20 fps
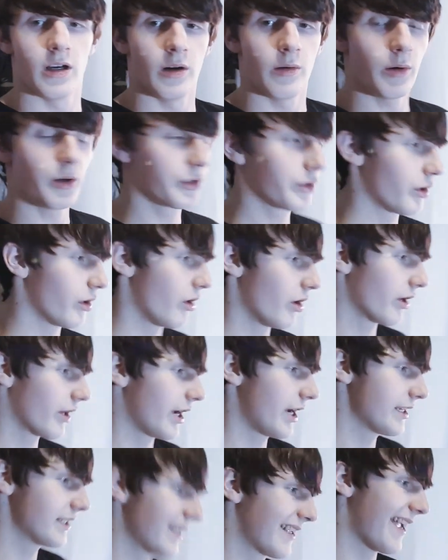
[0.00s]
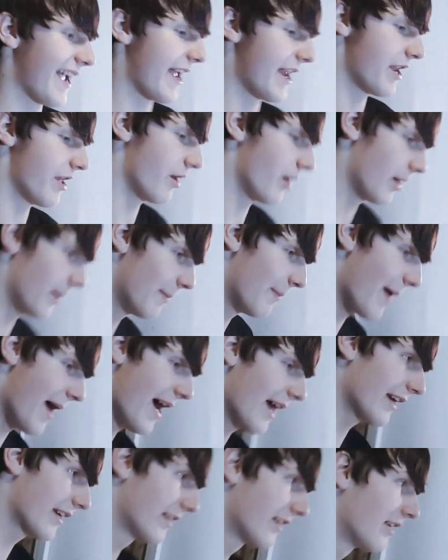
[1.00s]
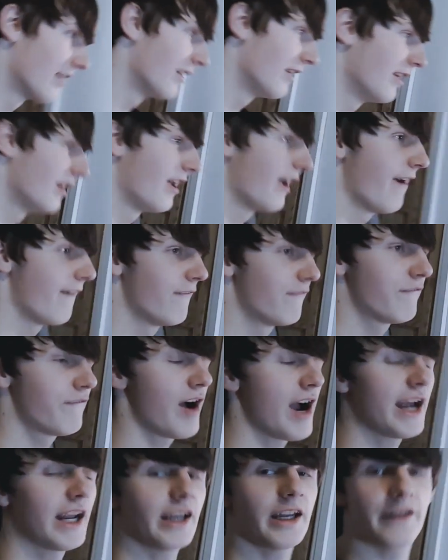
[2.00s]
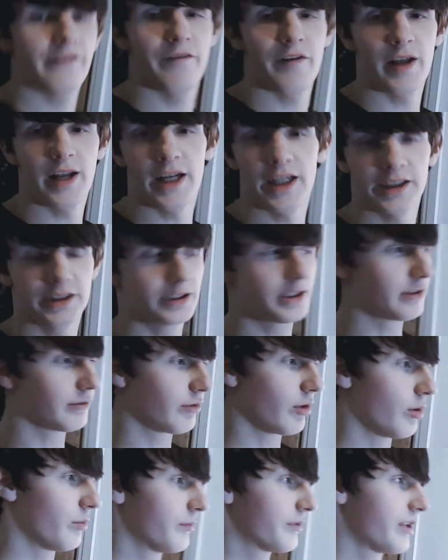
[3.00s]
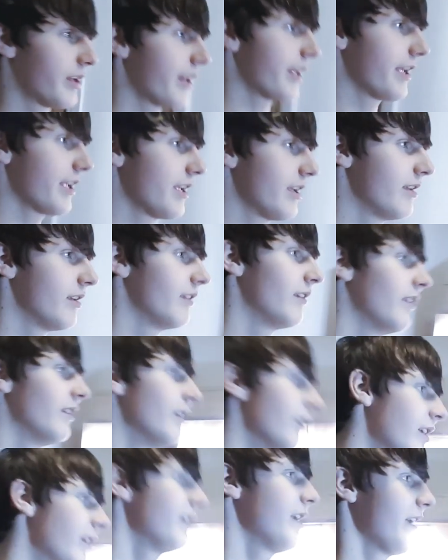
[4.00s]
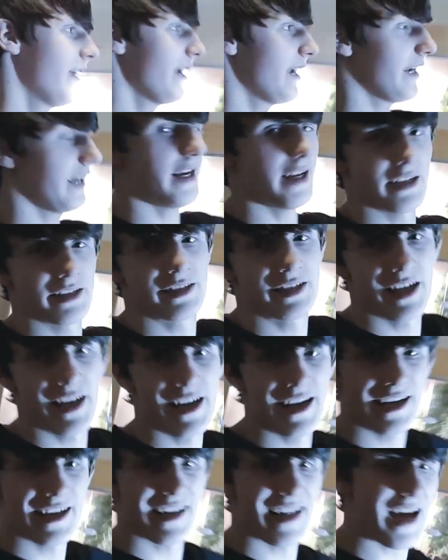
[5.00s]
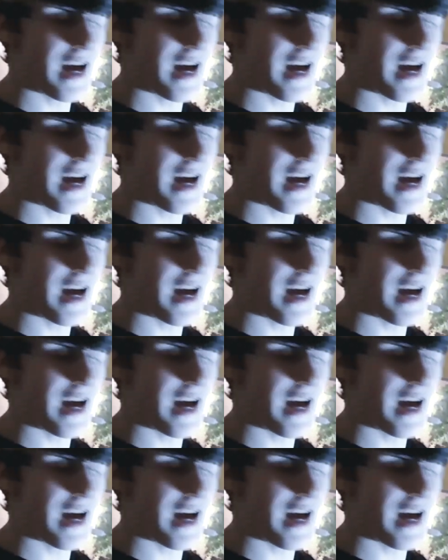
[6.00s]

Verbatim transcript: What's going on guys again? Back. Finally finished the room today. It has taken